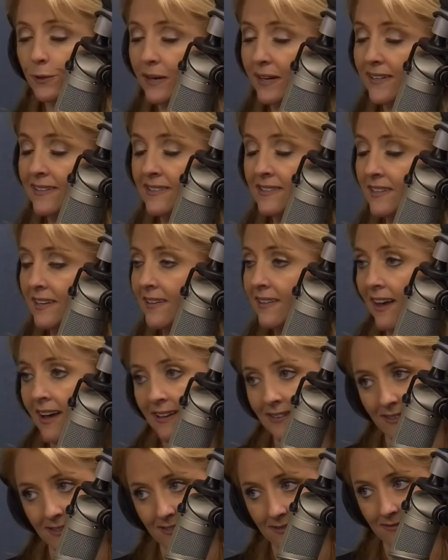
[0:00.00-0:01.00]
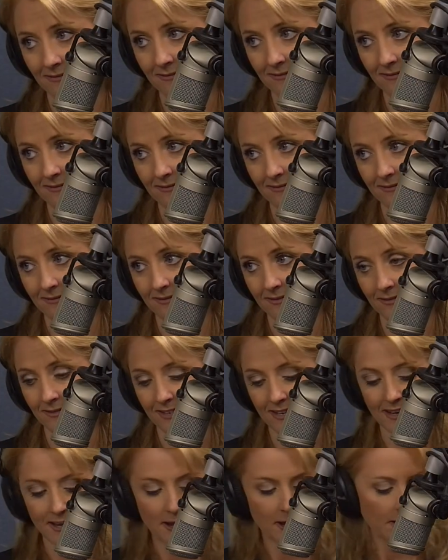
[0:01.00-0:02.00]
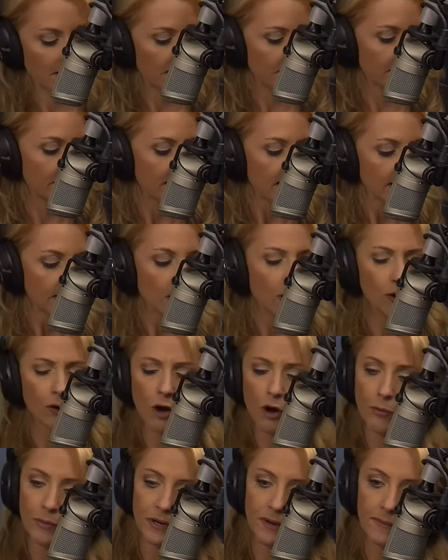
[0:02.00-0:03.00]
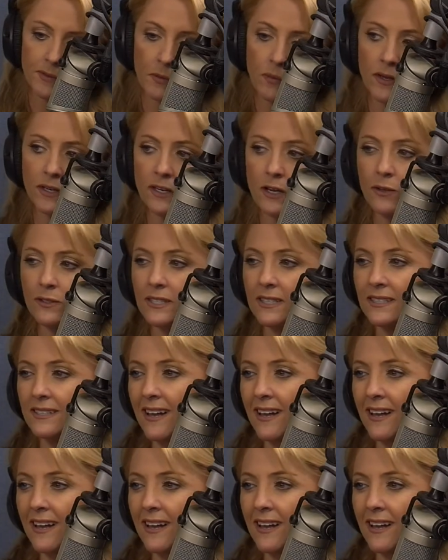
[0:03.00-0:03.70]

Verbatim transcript: I can say that. Okay, fine. Um, no, open up the windows.